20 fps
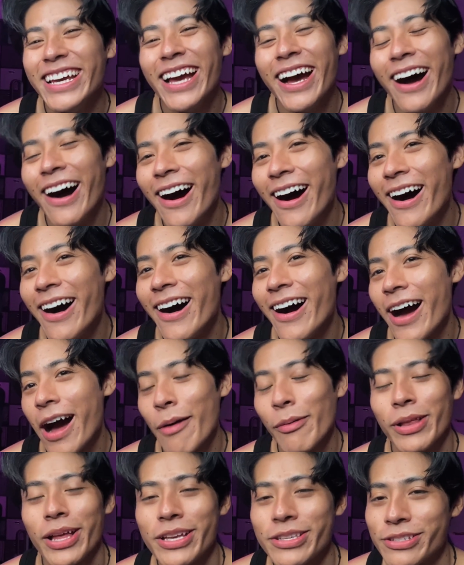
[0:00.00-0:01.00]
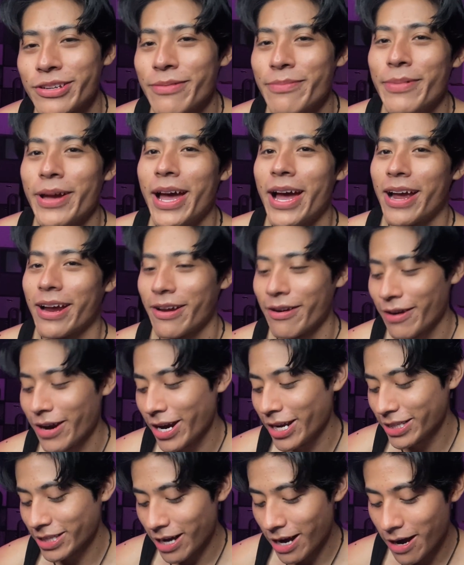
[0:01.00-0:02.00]
I will answer back, all
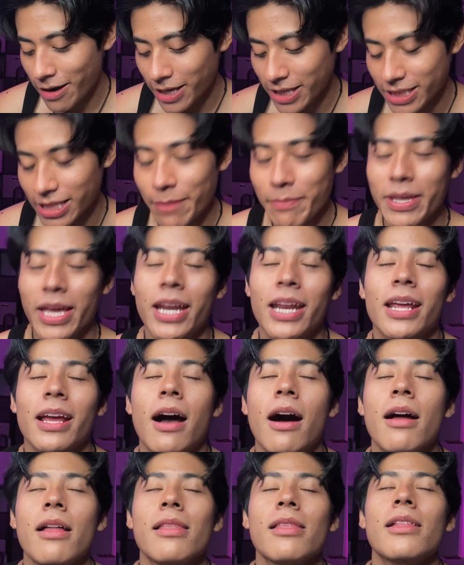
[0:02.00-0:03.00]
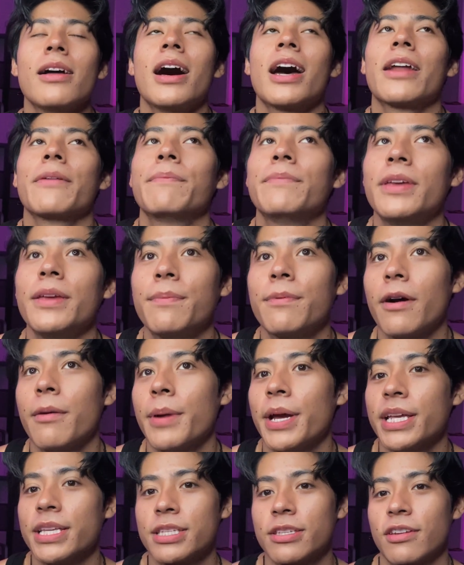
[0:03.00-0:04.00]
right? Because I'm getting a lot of people on
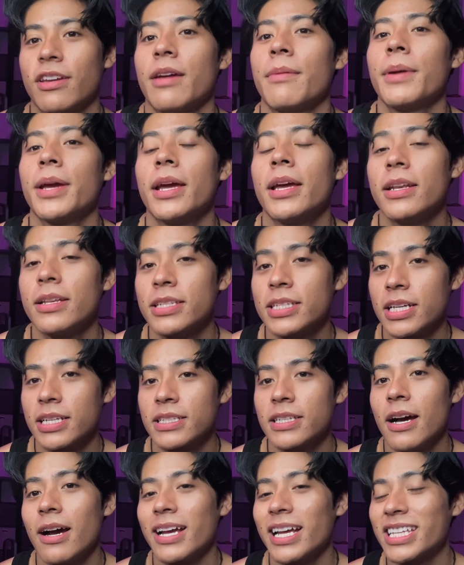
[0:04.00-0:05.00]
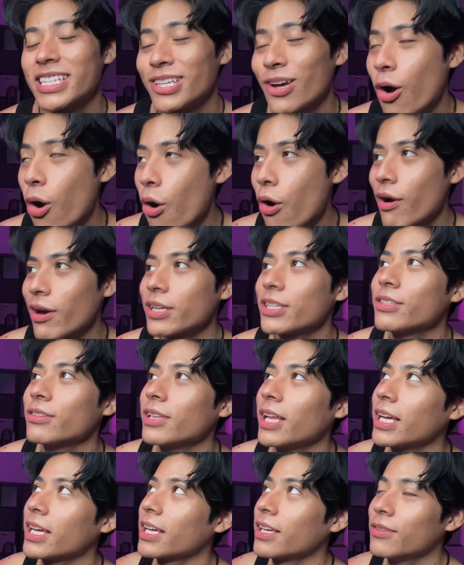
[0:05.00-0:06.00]
my Instagram and TikTok. It's hard to
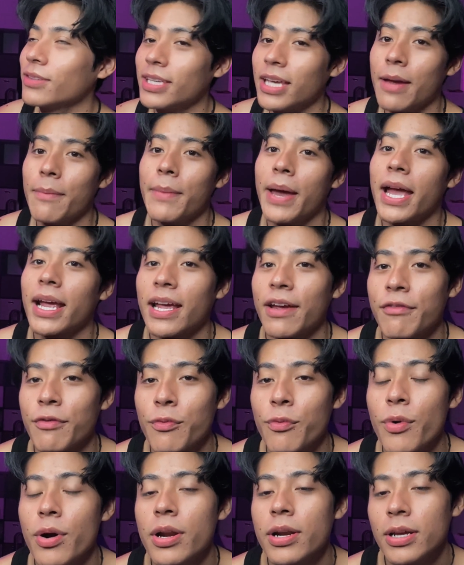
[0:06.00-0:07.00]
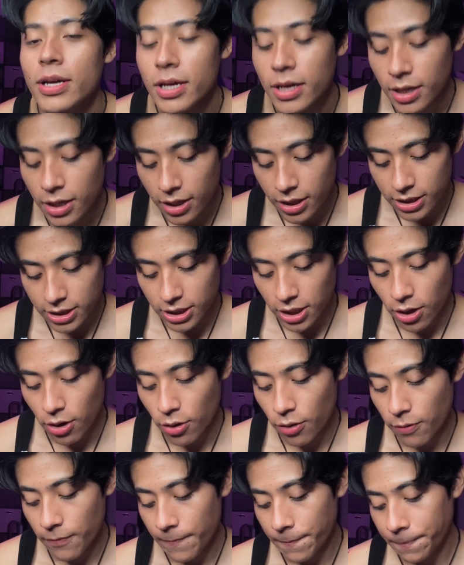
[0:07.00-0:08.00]
like DM back everyone.
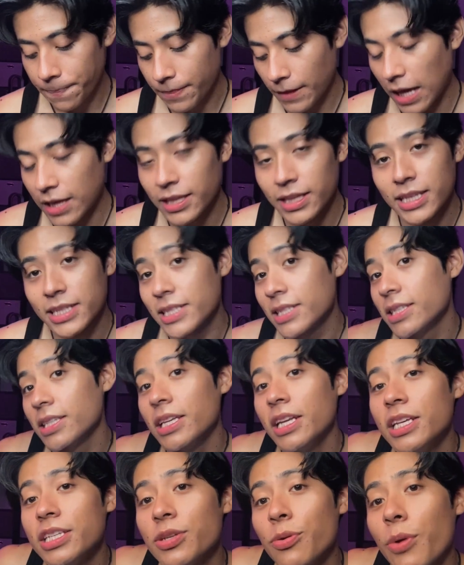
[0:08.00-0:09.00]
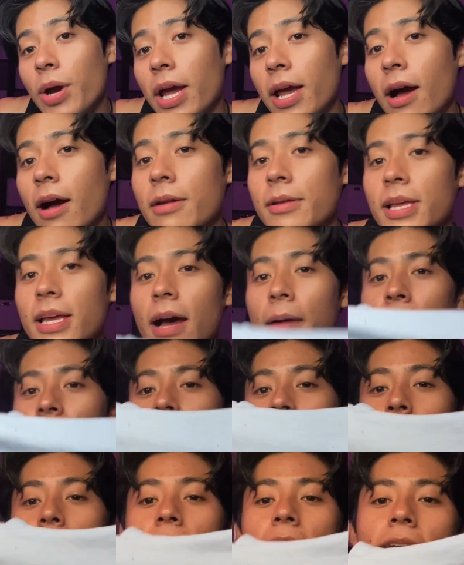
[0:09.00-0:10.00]
So I think this is an easy way. I mean,
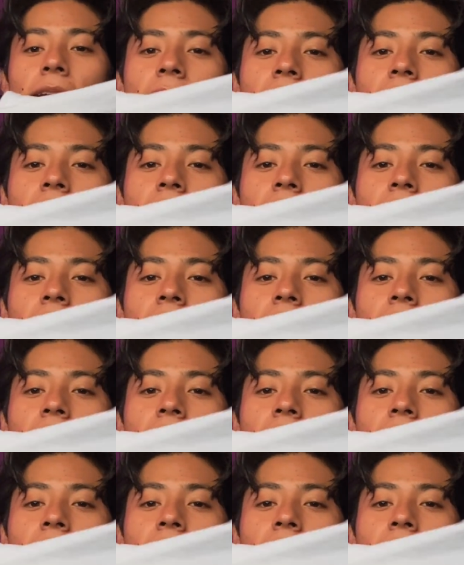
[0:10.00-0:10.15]
come on.